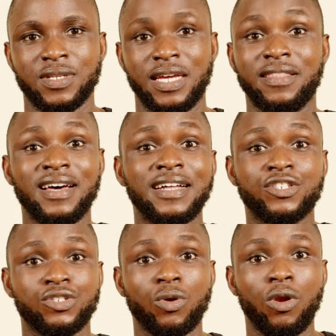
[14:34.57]
And that's
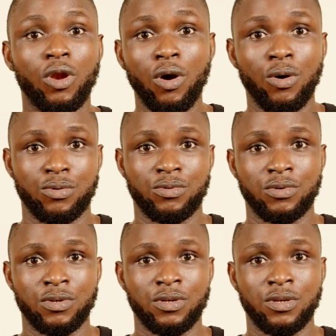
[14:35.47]
so low.
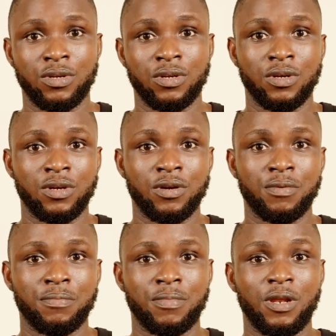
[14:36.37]

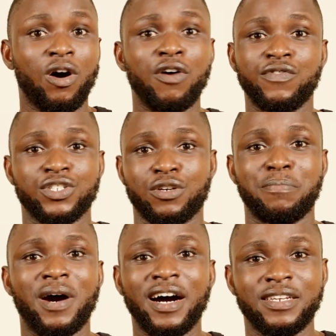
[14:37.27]
Lovers or
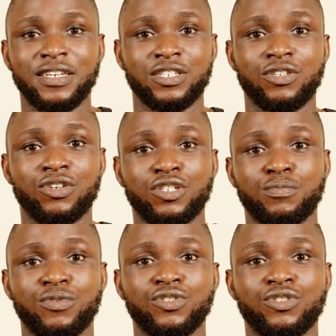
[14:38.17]
partners are not
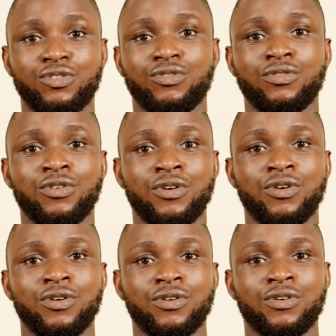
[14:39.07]
supposed to
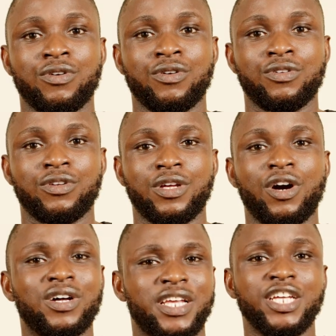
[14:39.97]

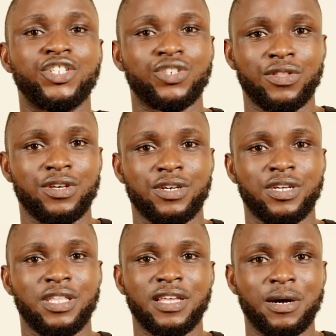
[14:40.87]
hurt each other
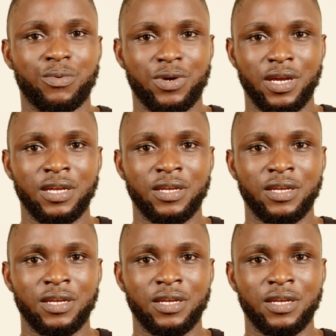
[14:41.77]
in that way.